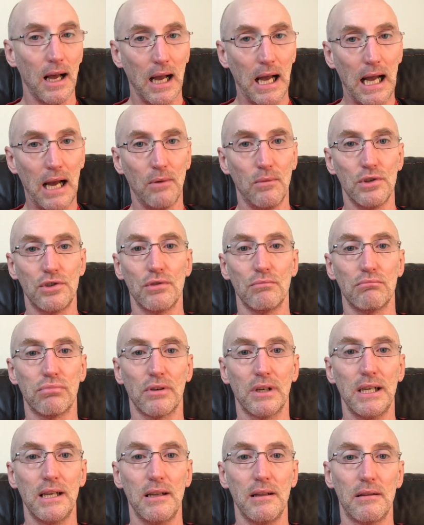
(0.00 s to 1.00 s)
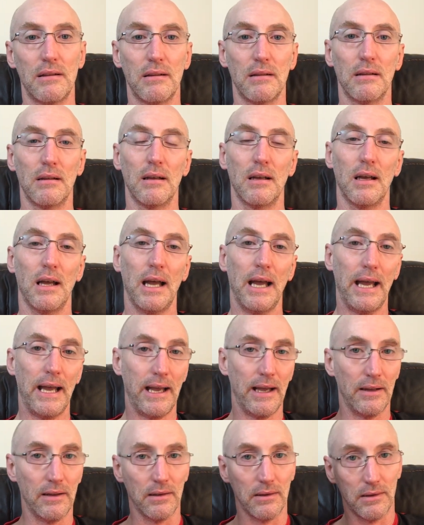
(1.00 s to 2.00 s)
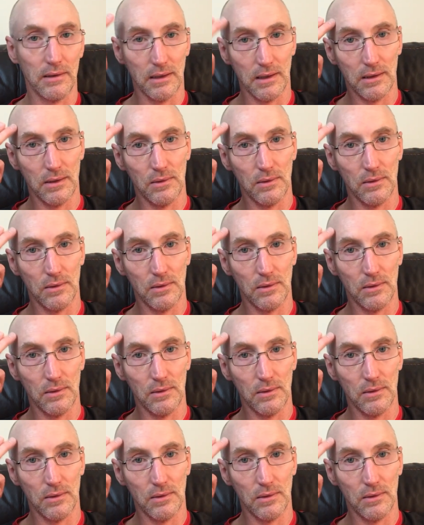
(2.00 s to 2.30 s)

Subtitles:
how we should breathe, and